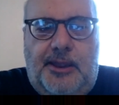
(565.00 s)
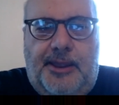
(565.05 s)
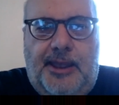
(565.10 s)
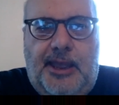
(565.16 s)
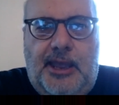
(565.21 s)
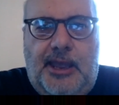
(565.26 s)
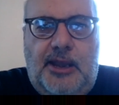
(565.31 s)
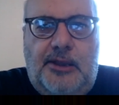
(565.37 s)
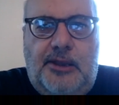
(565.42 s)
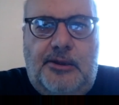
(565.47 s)

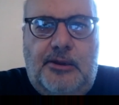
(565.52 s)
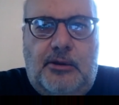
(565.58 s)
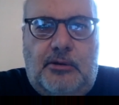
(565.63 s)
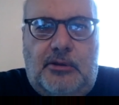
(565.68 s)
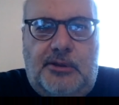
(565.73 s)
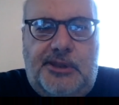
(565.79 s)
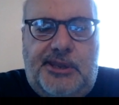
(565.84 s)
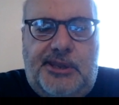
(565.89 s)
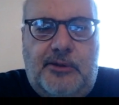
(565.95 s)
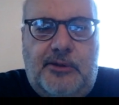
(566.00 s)
and
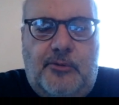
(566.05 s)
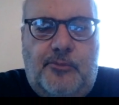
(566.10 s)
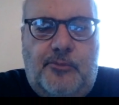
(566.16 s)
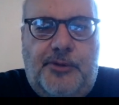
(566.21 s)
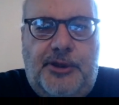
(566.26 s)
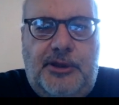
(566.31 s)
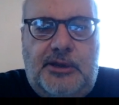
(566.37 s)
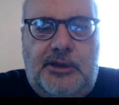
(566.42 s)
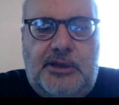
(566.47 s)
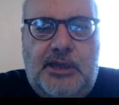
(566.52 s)
also
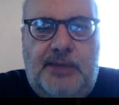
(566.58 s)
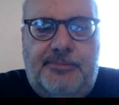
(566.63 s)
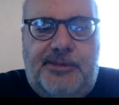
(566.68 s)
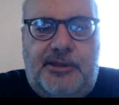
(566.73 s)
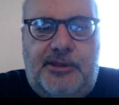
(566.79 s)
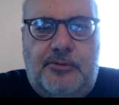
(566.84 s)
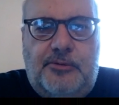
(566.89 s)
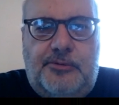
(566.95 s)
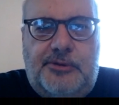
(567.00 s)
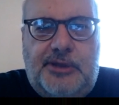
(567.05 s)
when it comes
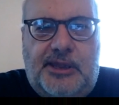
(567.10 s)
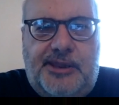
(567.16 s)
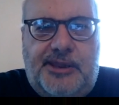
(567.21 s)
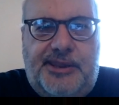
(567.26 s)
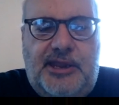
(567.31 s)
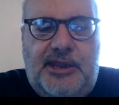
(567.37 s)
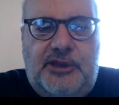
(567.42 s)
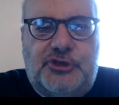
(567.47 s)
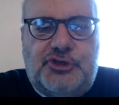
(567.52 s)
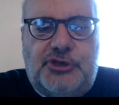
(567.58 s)
to
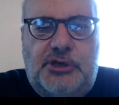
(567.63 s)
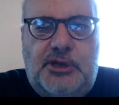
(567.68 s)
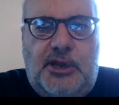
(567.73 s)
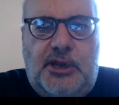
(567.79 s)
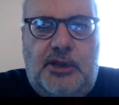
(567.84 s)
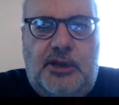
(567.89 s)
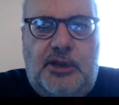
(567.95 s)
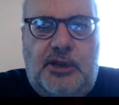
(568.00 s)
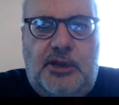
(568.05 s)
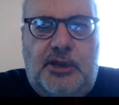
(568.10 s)
taxation
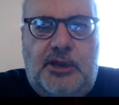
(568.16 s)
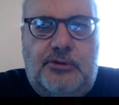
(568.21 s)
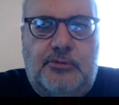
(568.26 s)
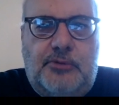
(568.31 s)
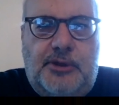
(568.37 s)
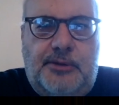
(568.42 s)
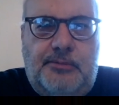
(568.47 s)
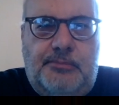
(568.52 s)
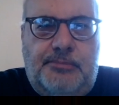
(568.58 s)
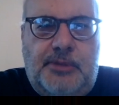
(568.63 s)
and
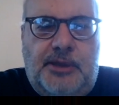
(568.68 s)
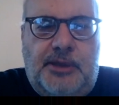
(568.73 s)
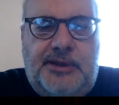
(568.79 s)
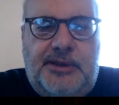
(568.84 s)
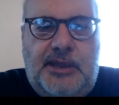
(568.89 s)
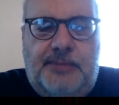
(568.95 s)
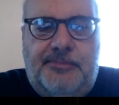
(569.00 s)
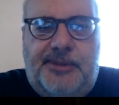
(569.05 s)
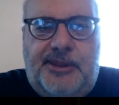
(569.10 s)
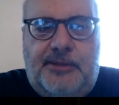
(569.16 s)
to
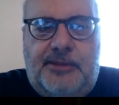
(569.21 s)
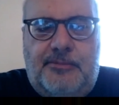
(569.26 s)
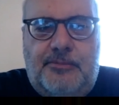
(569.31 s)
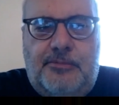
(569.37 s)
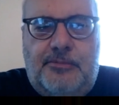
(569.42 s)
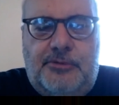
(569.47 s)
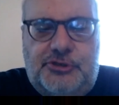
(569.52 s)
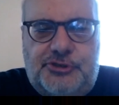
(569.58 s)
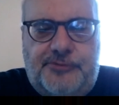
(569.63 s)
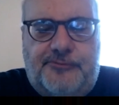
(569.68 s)
attempts,
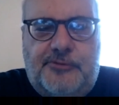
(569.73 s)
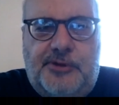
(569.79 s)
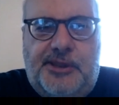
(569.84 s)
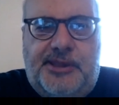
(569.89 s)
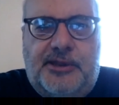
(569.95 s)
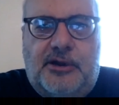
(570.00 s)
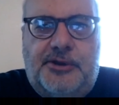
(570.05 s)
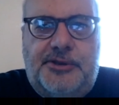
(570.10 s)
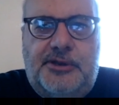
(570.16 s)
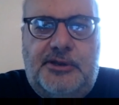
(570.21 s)
which of course
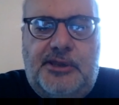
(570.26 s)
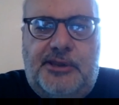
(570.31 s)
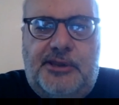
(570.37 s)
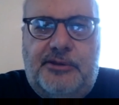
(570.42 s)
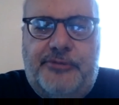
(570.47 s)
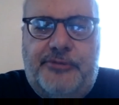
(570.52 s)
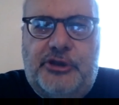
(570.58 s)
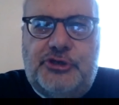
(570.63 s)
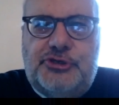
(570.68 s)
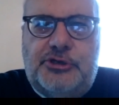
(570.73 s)
started, as you
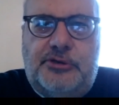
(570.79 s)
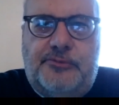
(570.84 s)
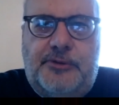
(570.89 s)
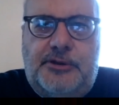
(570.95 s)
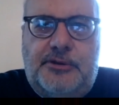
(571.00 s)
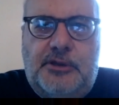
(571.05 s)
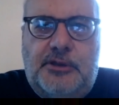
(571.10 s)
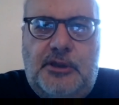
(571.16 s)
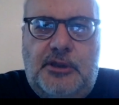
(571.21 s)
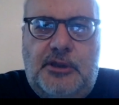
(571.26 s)
mentioned, with
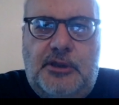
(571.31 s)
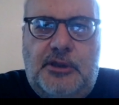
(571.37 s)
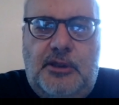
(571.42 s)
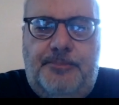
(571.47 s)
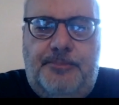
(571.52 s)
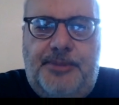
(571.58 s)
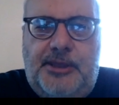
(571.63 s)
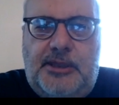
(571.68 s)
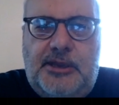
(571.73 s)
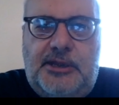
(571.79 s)

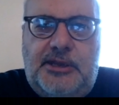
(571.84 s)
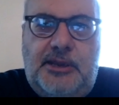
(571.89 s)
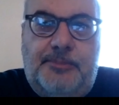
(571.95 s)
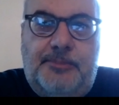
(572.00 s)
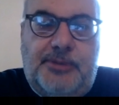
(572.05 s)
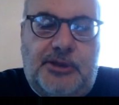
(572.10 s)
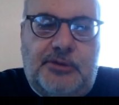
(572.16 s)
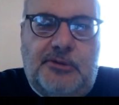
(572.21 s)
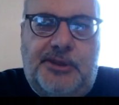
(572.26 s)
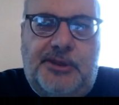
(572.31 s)
Piketty,
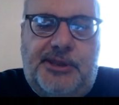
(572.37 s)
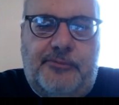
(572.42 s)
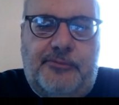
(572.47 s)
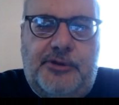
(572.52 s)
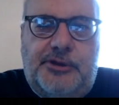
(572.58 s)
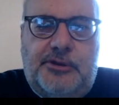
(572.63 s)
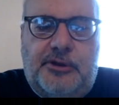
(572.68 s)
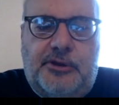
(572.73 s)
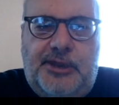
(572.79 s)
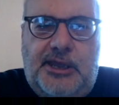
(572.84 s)
but also
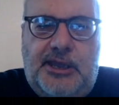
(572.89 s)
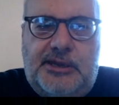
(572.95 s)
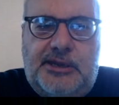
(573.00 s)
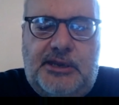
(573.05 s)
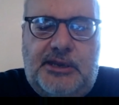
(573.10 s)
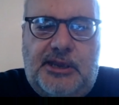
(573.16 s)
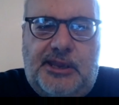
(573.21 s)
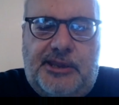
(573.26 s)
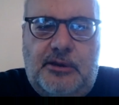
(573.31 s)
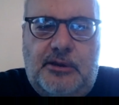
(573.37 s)
with Tony
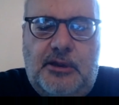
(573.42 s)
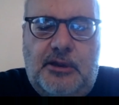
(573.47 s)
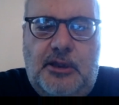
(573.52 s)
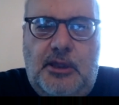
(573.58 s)
Atkinson,